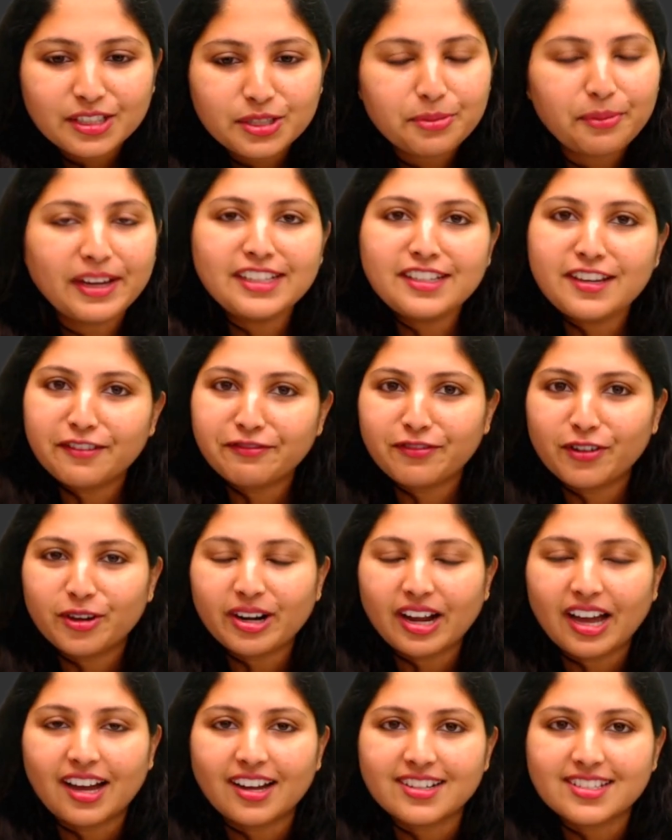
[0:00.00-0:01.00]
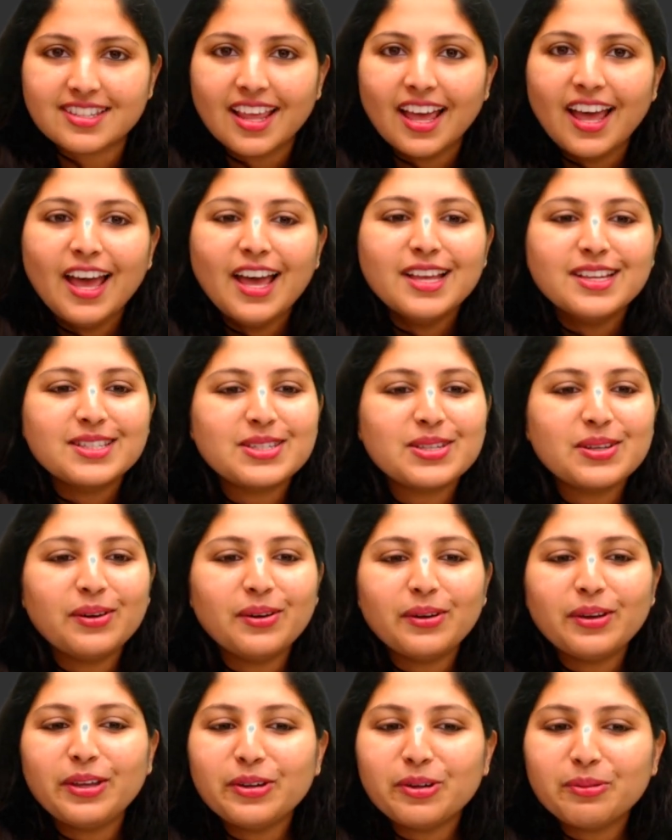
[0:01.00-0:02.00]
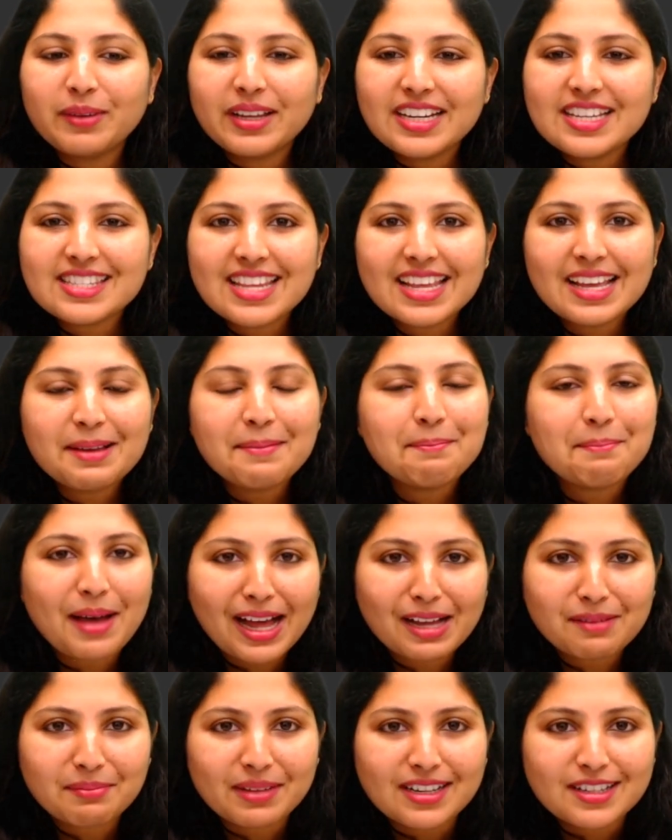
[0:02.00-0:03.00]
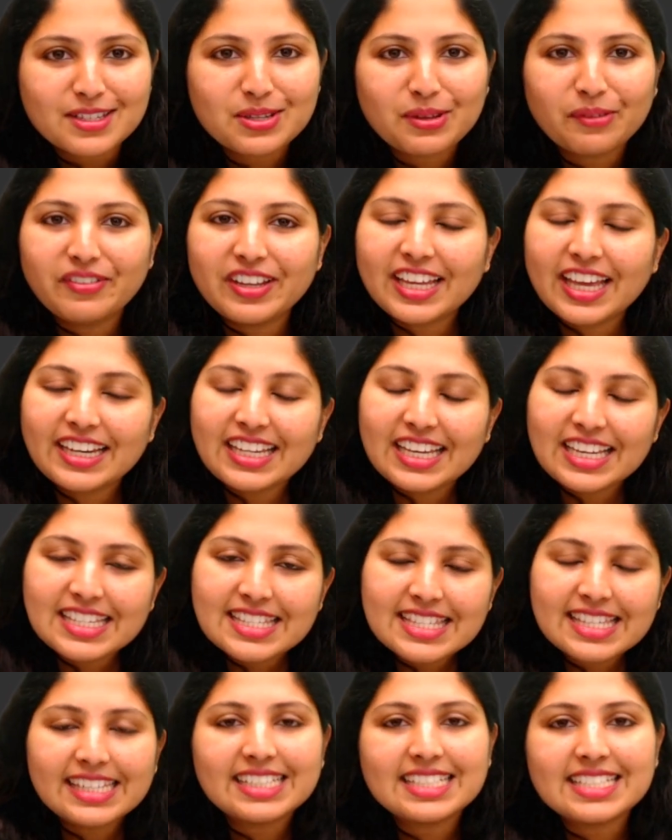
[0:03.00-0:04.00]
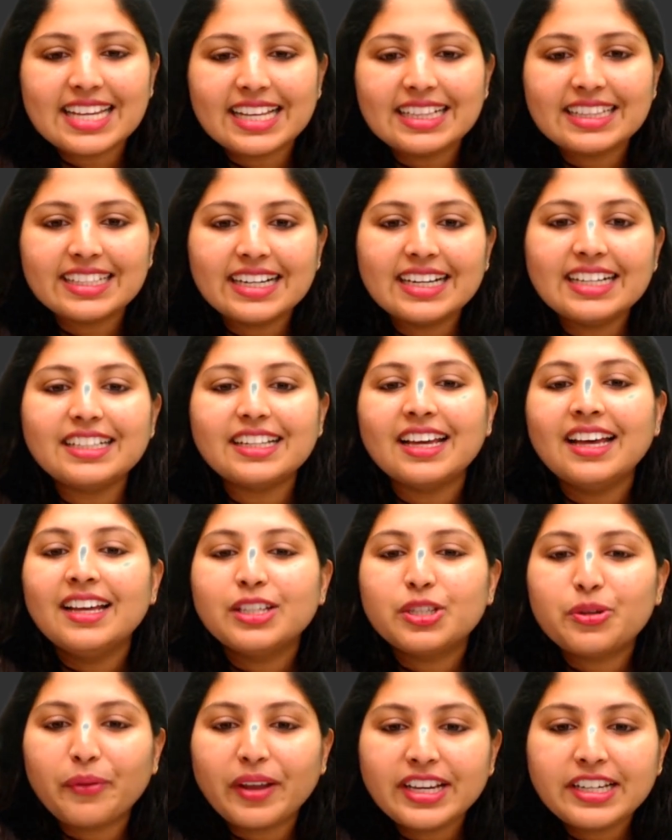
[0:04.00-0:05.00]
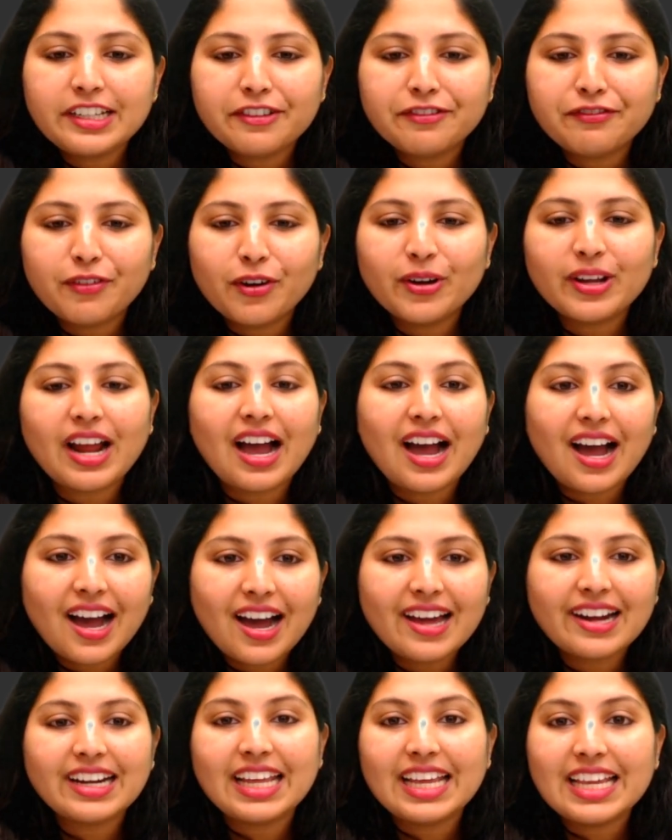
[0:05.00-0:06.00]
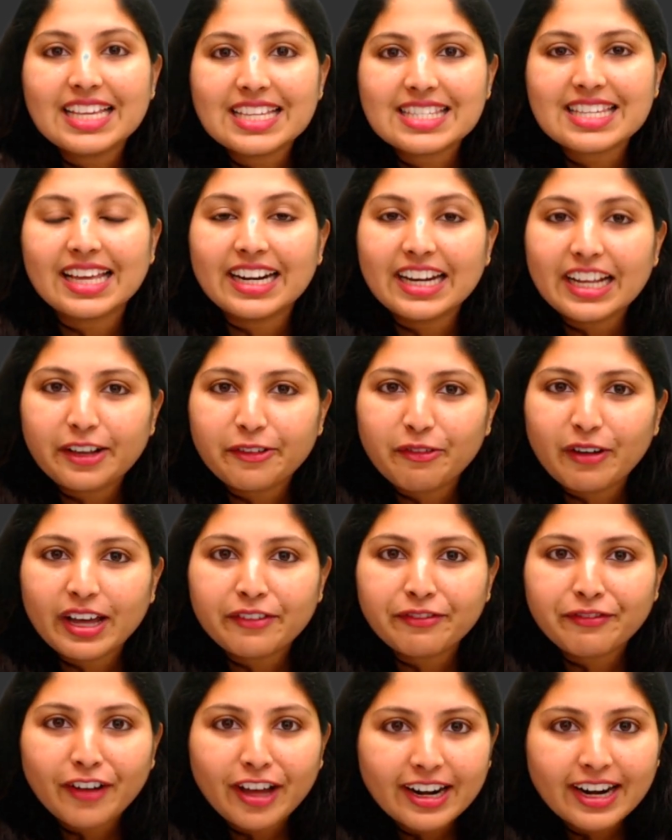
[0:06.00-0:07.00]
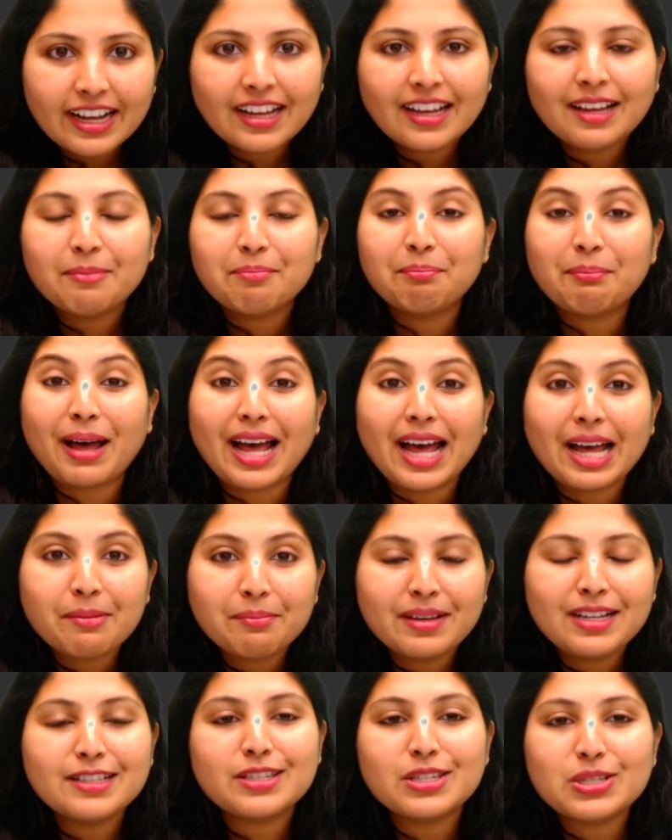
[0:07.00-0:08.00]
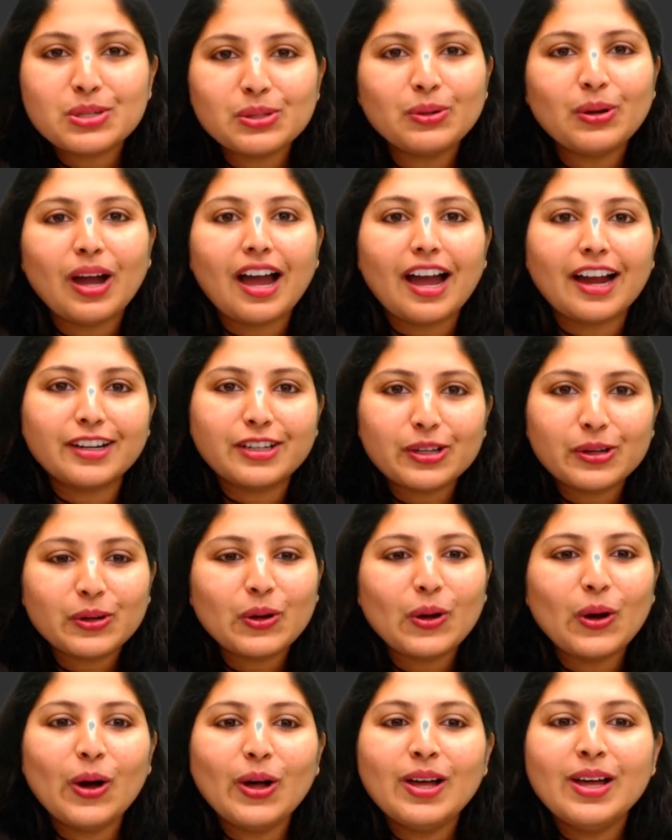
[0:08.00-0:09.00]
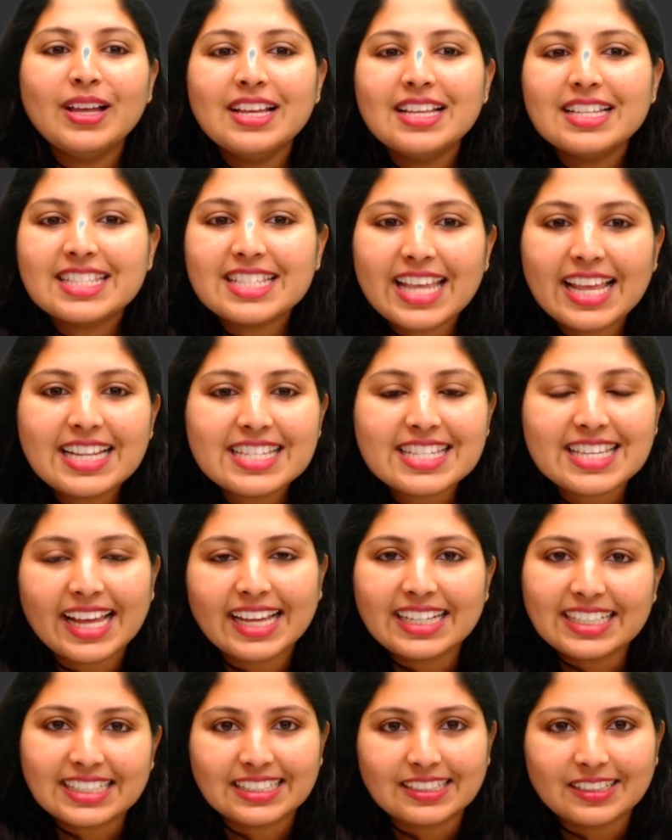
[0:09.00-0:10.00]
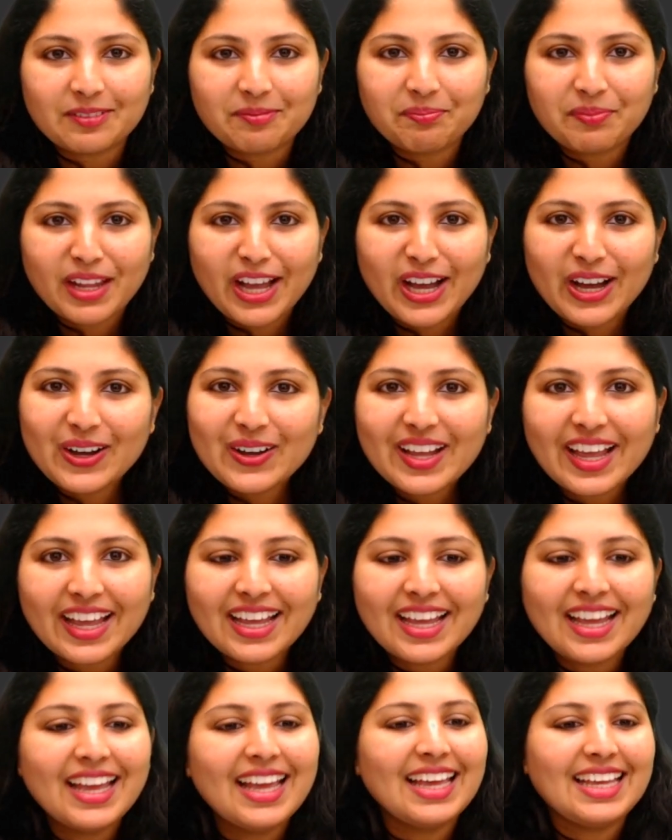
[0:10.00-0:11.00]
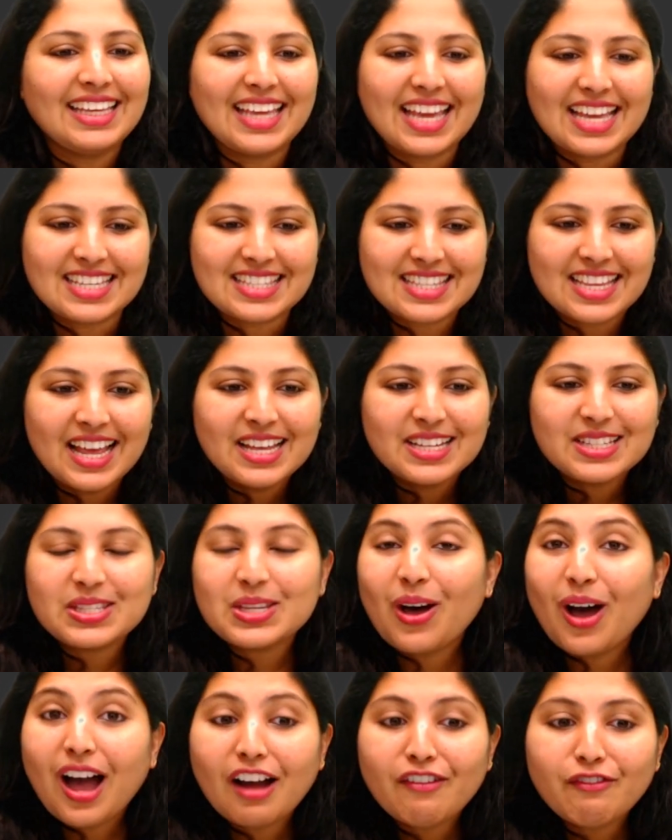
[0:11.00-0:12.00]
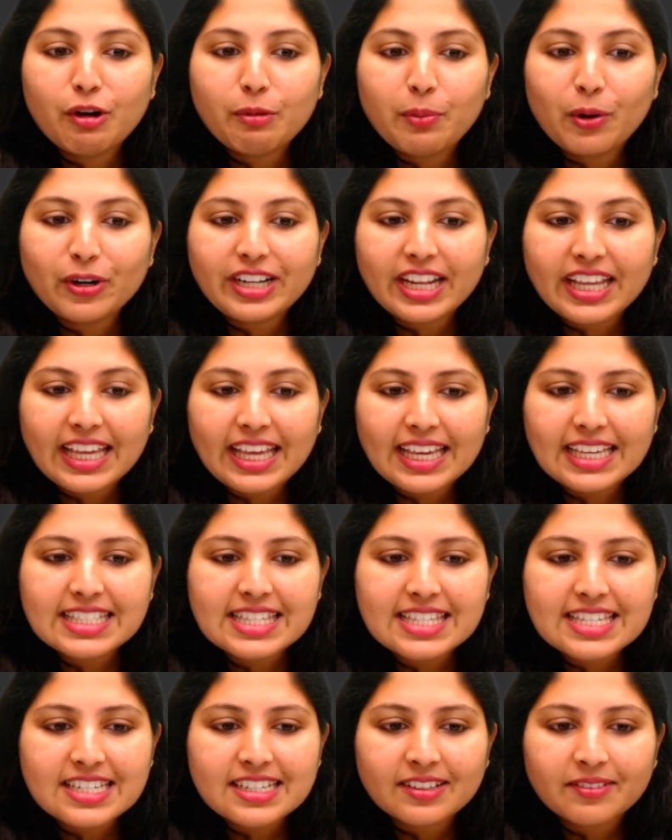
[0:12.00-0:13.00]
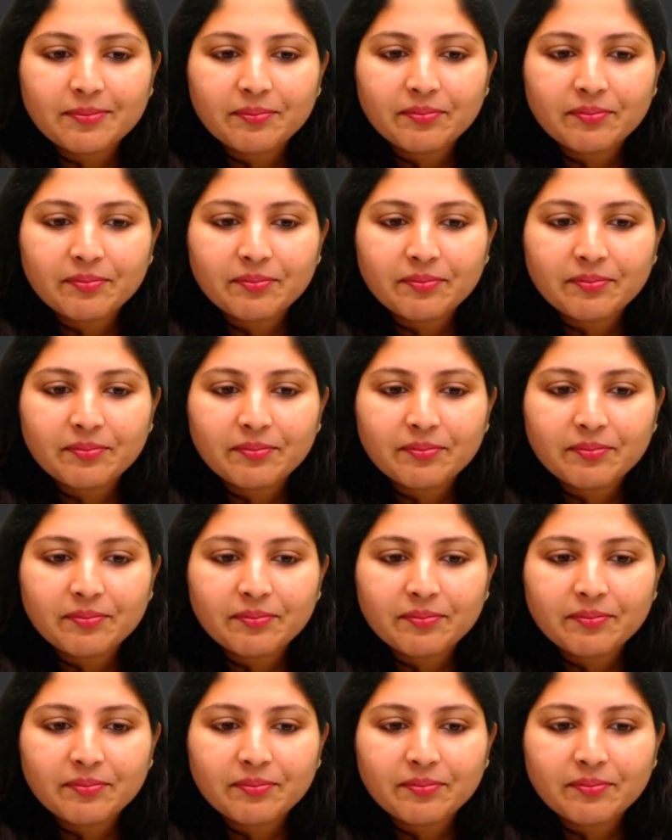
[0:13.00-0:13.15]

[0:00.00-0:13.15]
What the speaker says: 24 hours. So human is a mammal, so we can easily tell that 24 hours is required for a mammals to undergo cell cycle. Okay, yes. So how about yeast?